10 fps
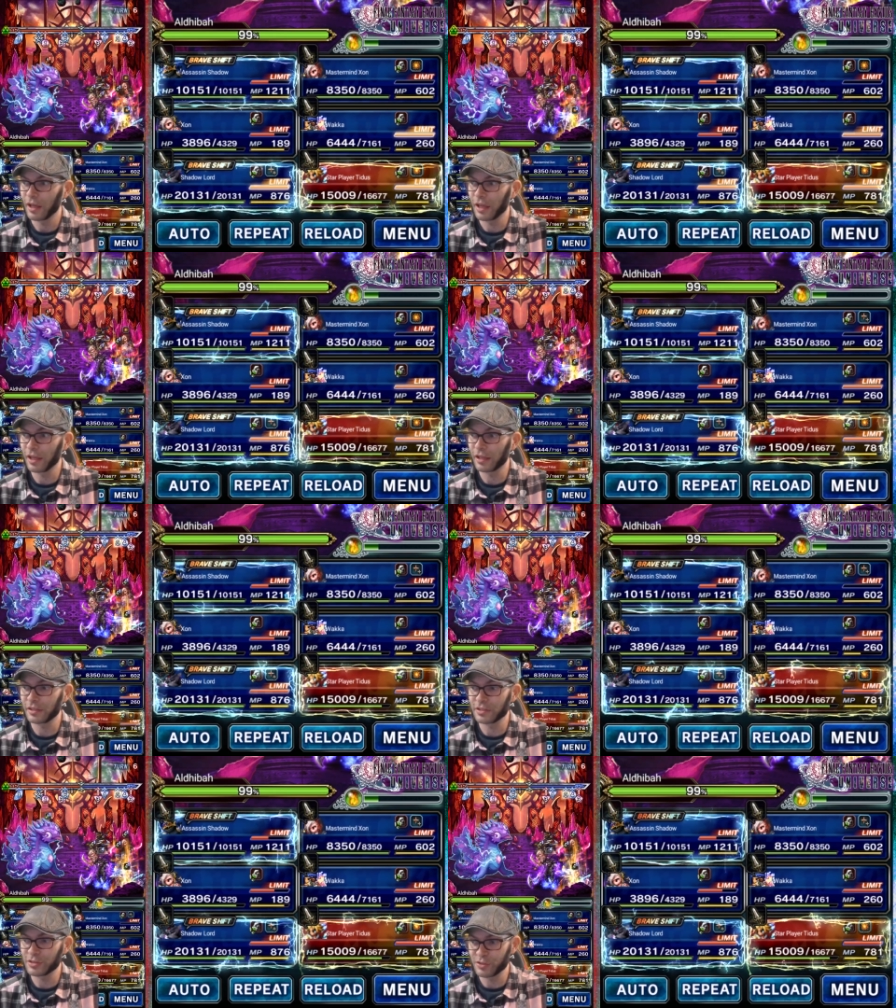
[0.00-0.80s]

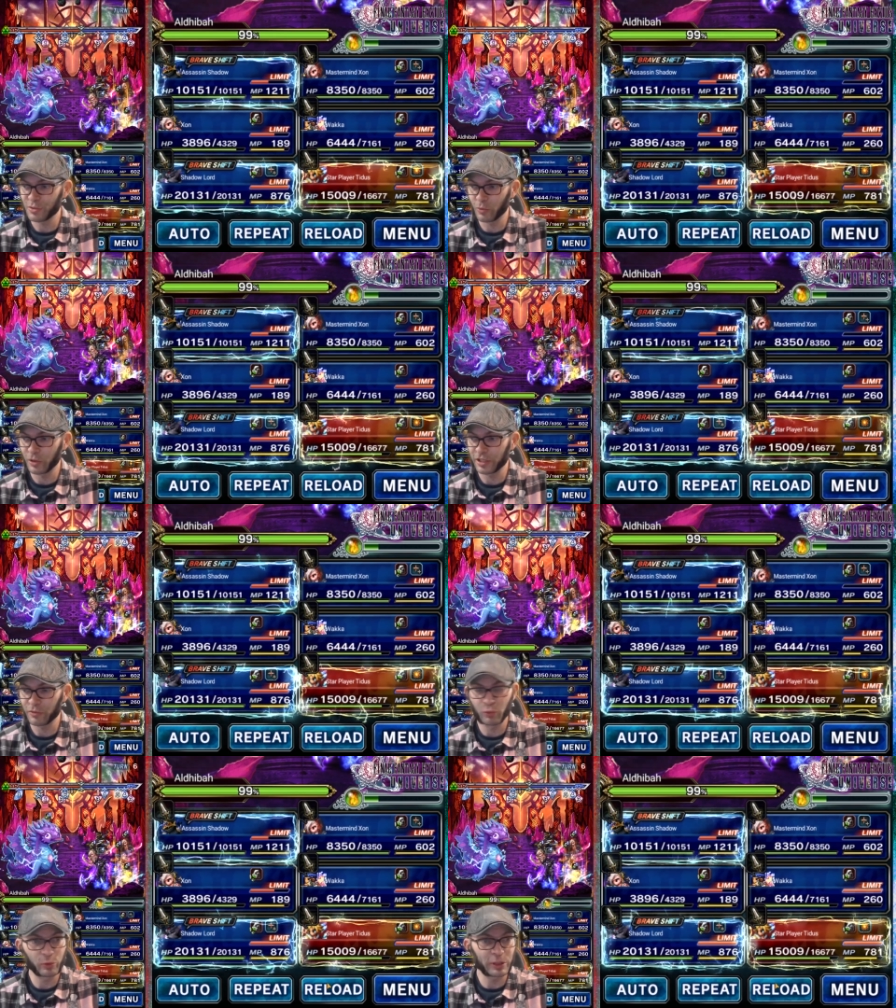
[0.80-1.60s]
And we'll hit
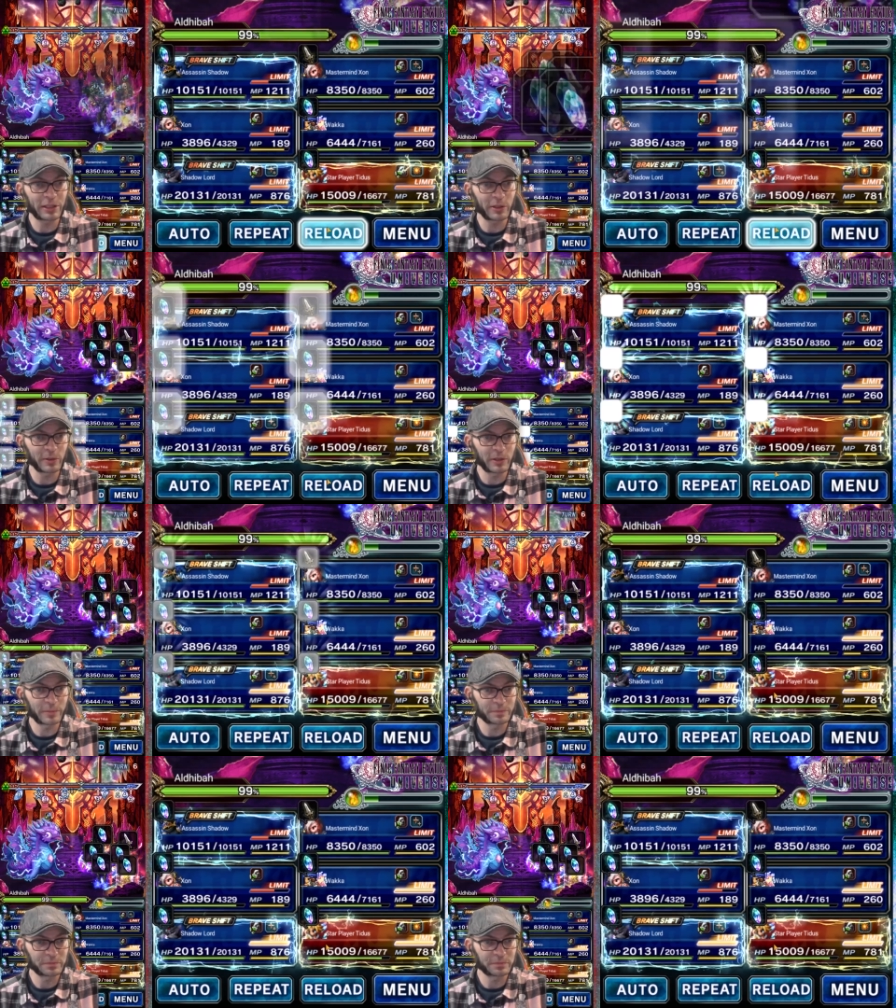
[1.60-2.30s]
Reload.